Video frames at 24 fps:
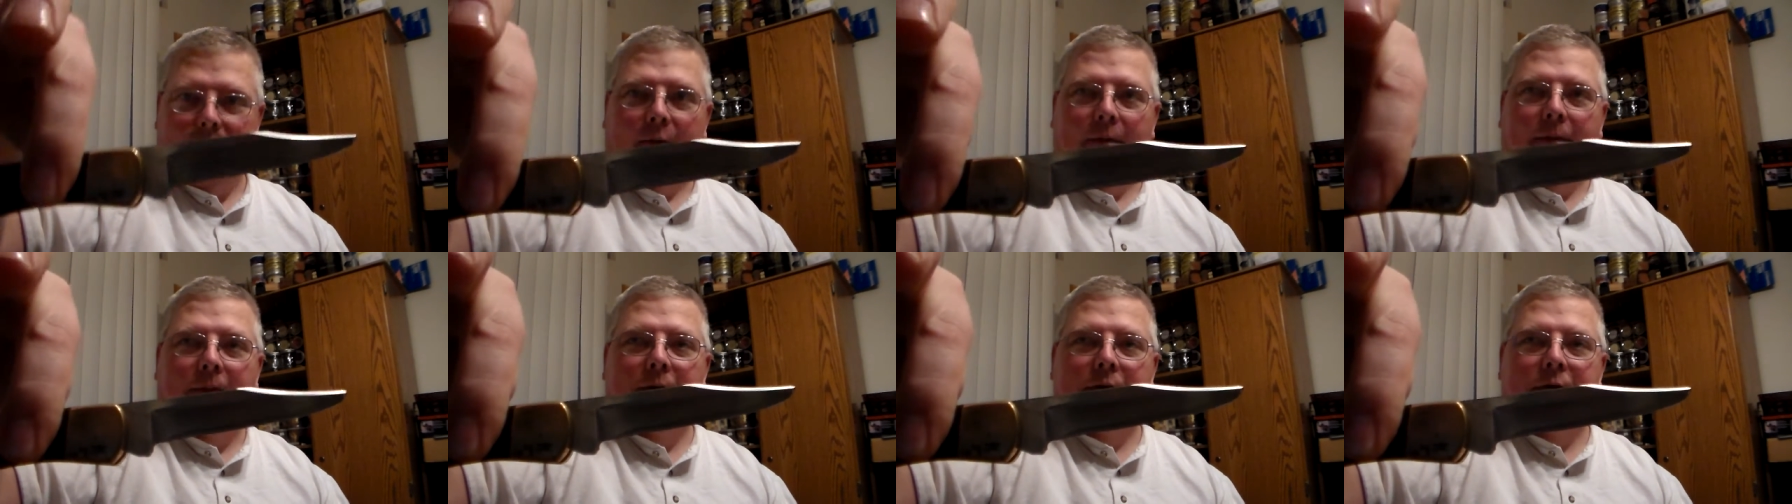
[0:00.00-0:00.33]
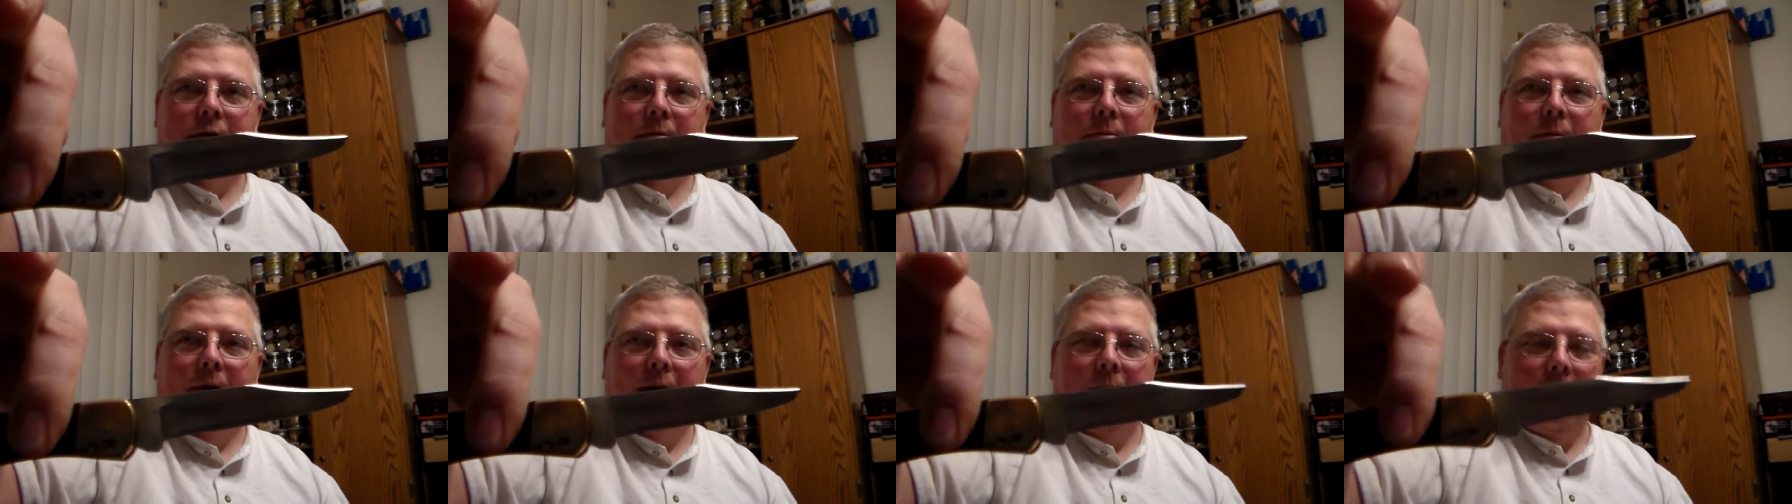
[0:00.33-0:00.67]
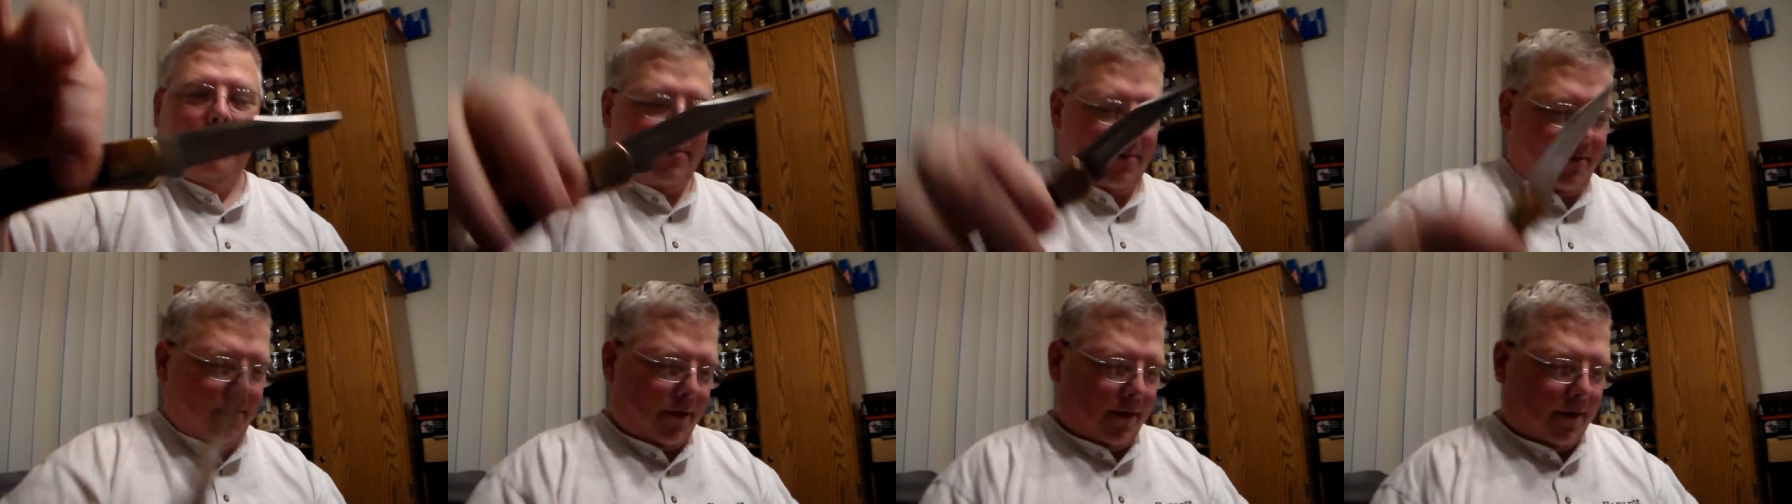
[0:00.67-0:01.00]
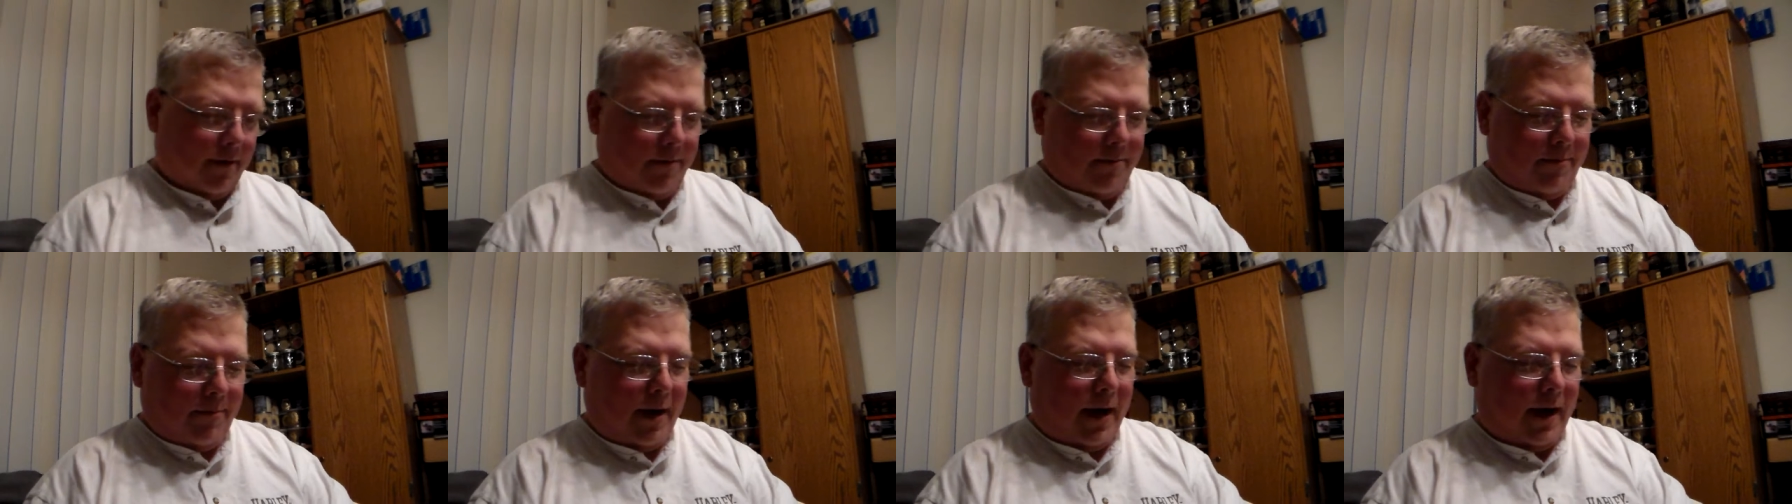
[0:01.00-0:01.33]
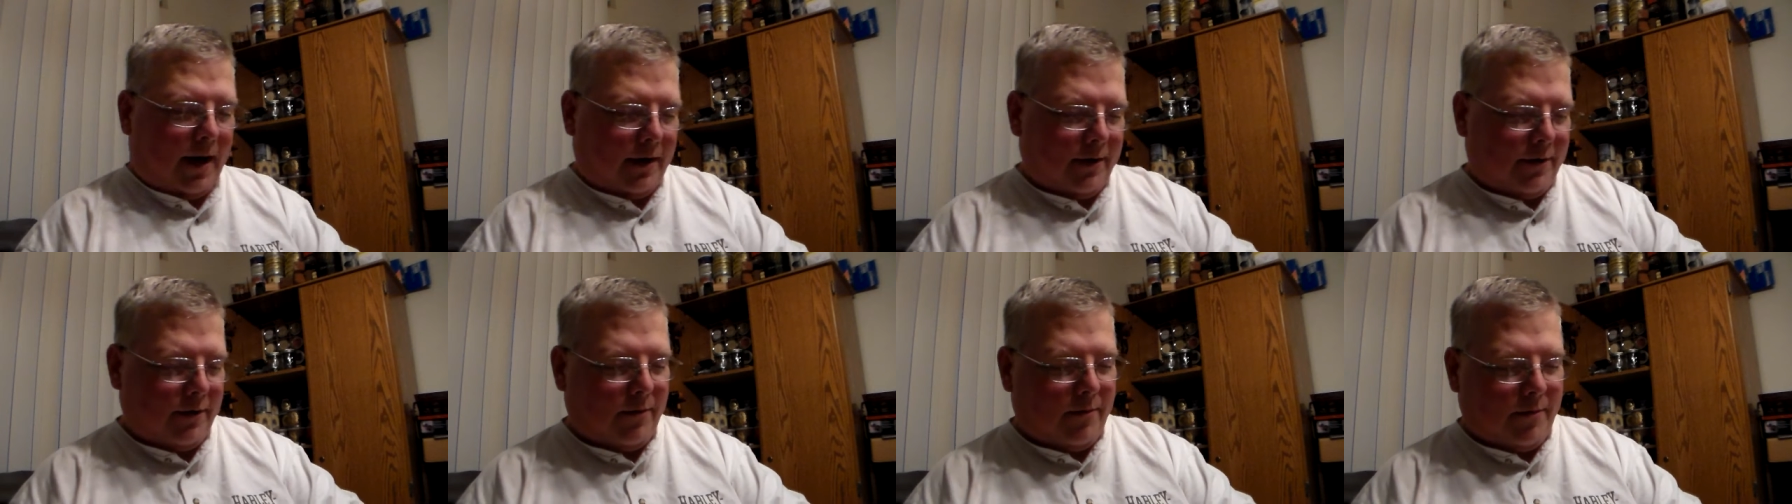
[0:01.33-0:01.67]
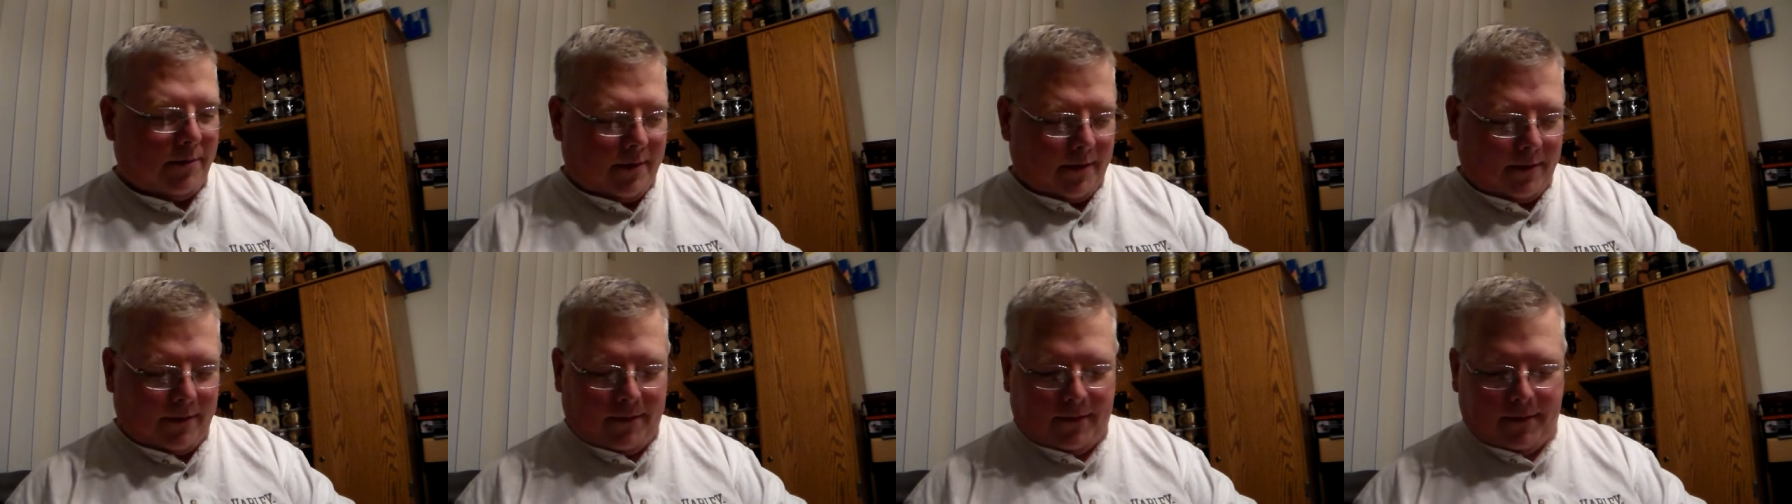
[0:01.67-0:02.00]
official pipe or package
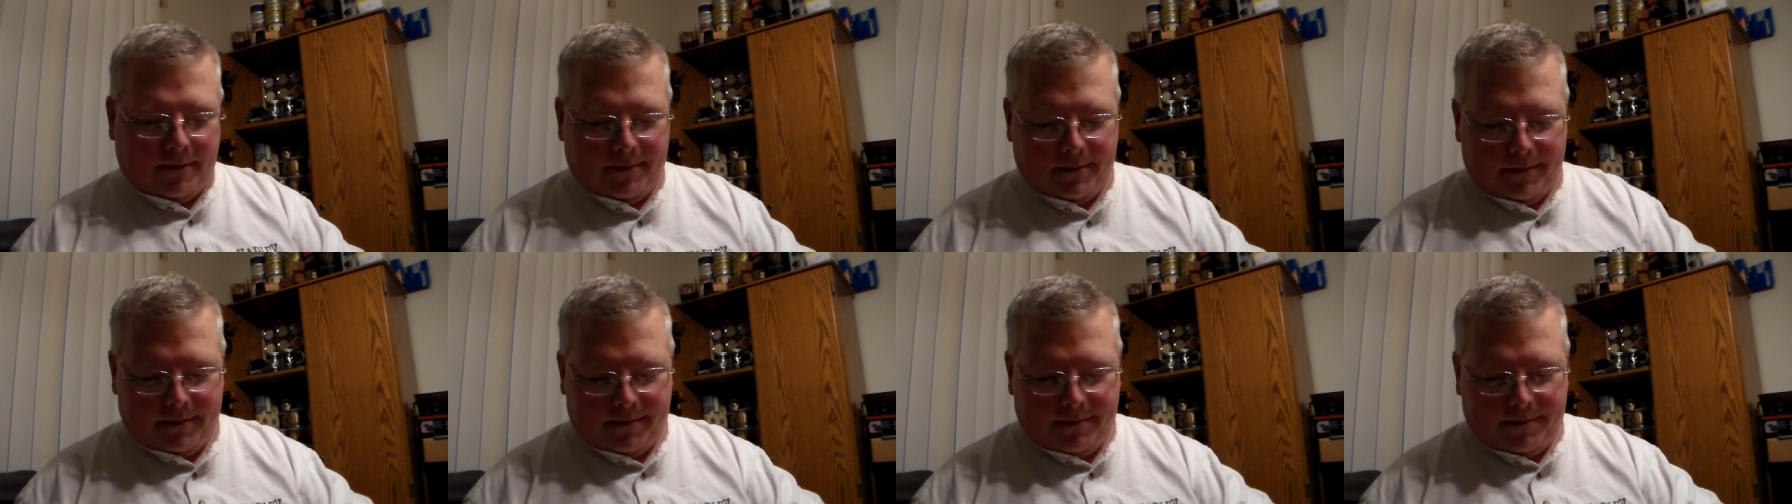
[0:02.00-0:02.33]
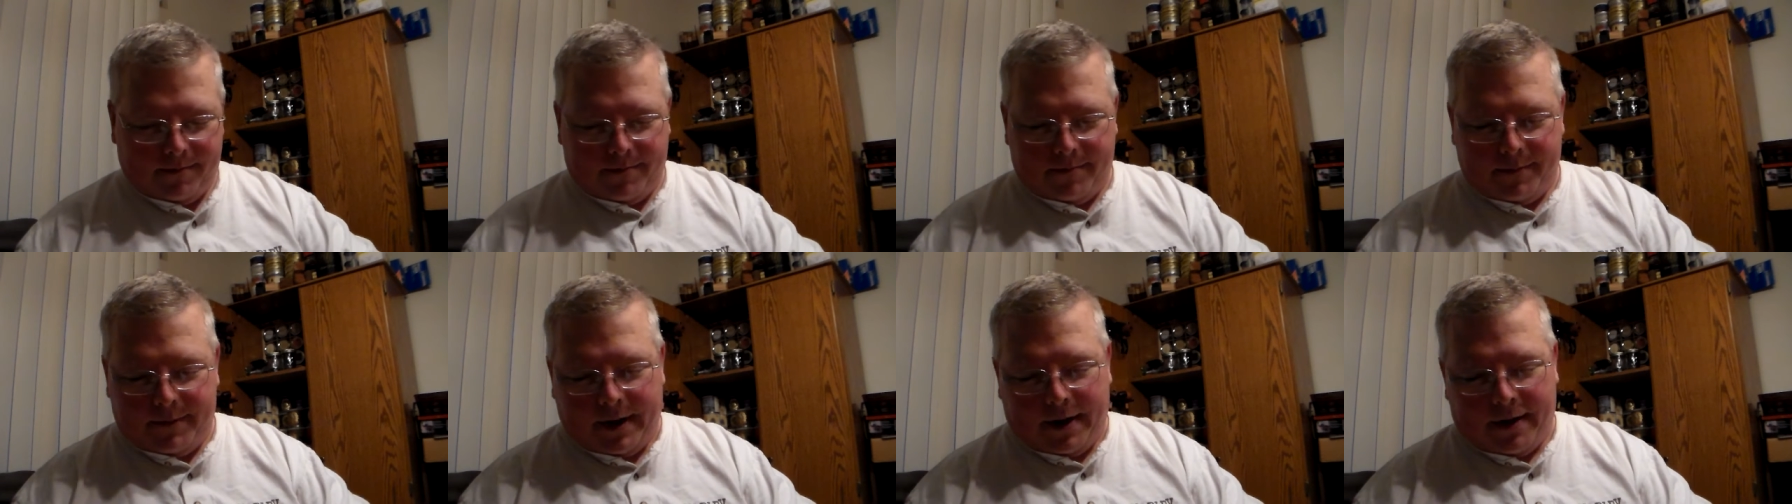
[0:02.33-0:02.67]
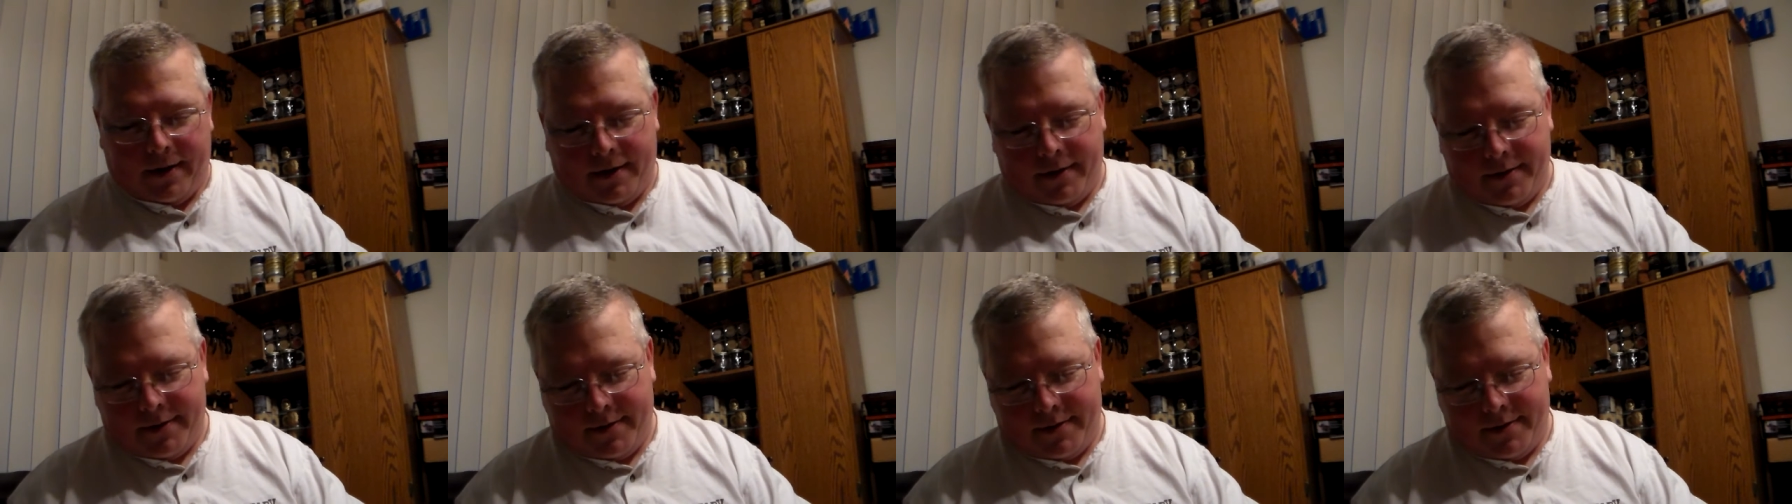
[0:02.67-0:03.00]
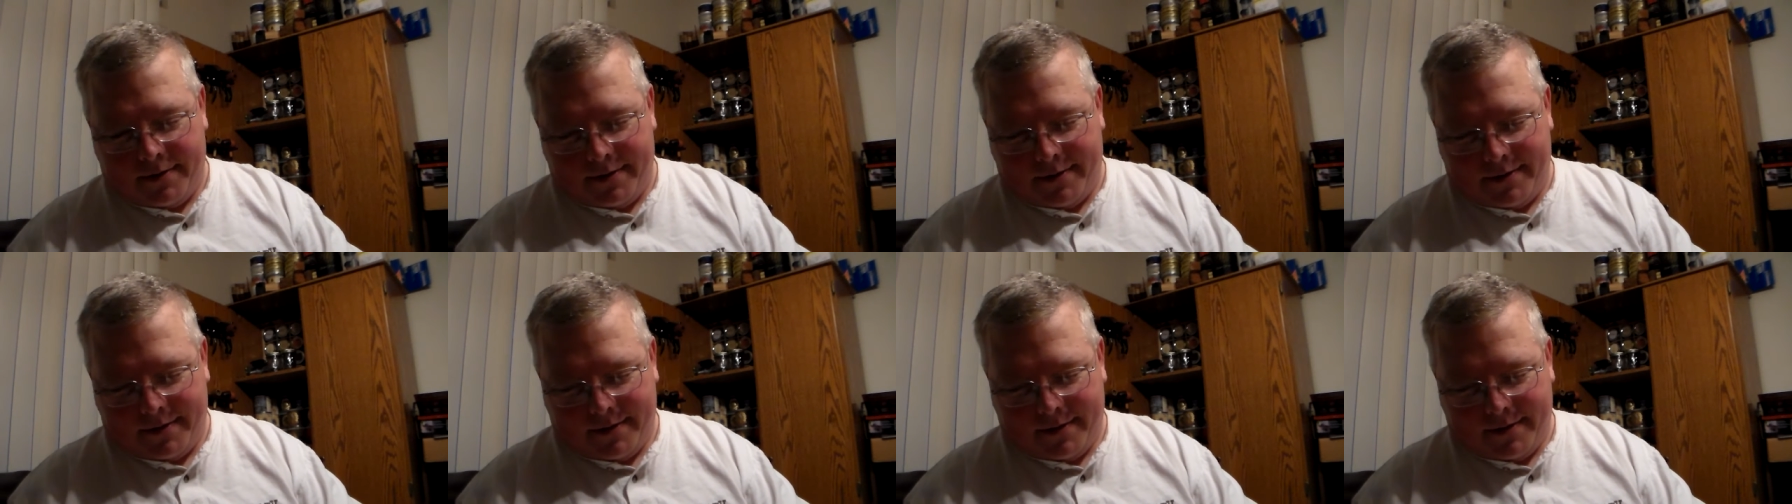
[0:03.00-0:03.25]
opener from Jared,